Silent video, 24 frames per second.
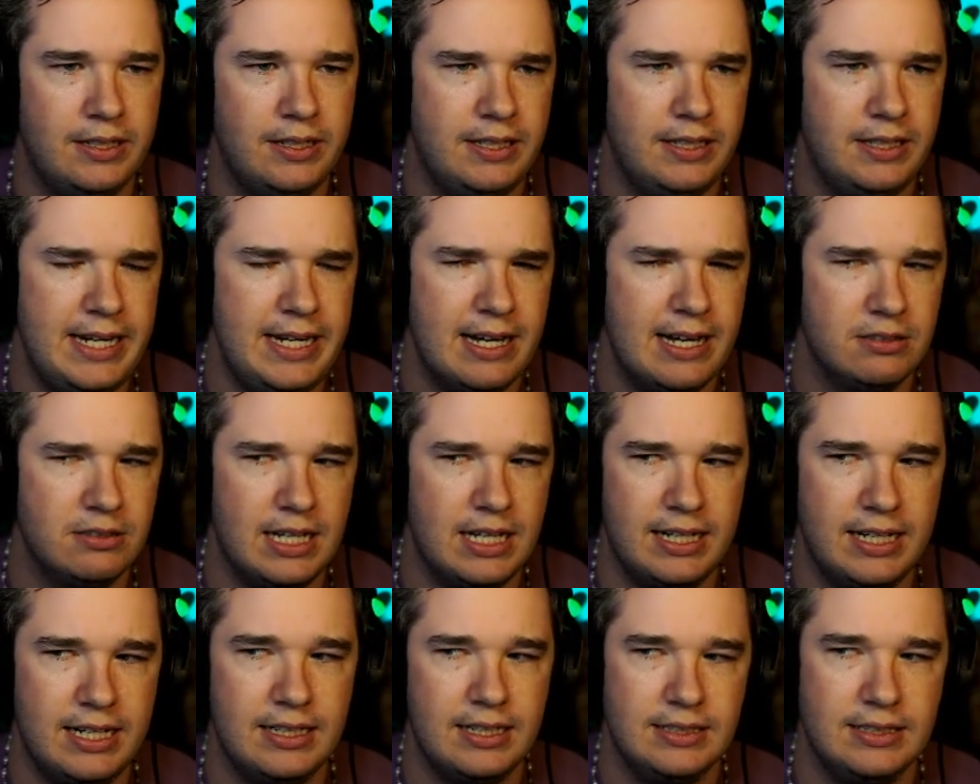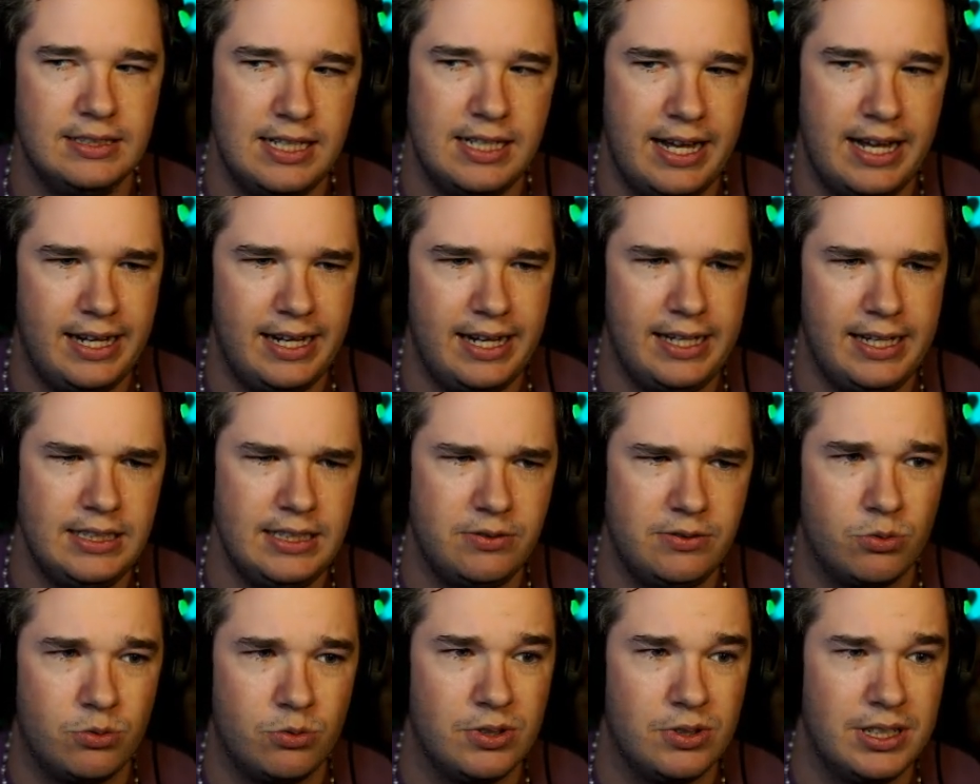Downside is that it is
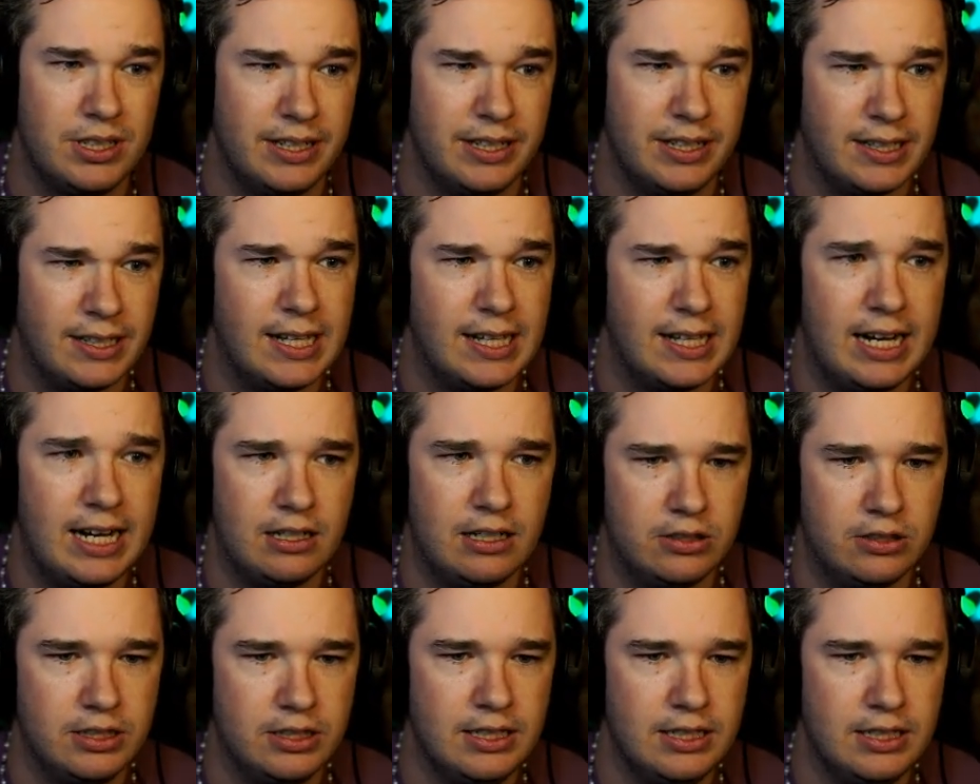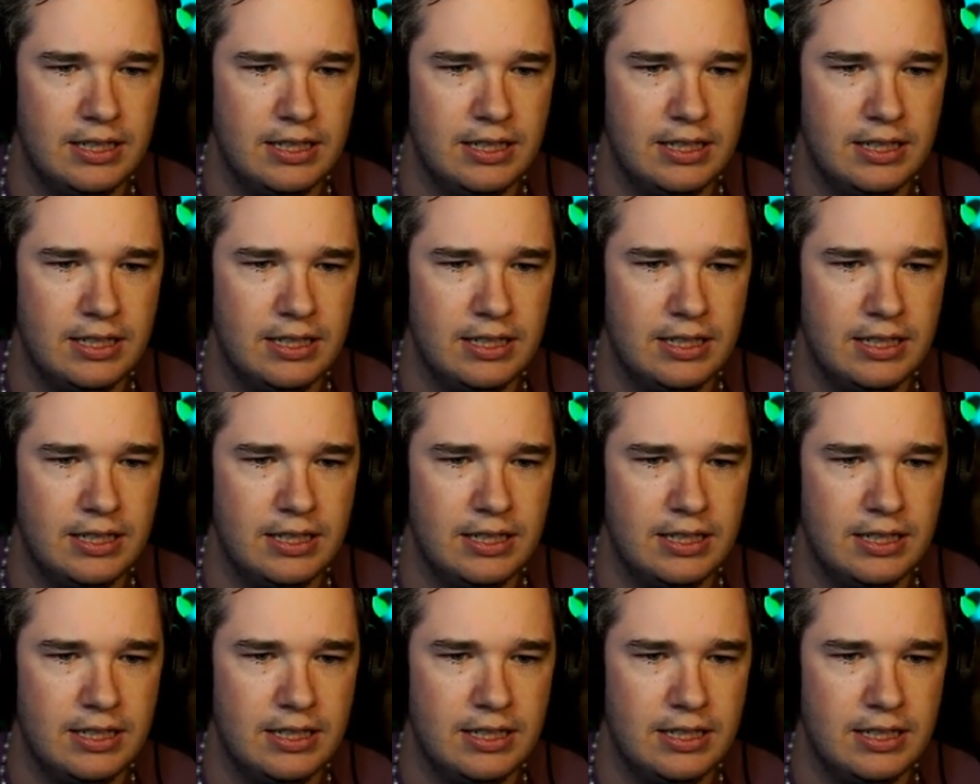really loud.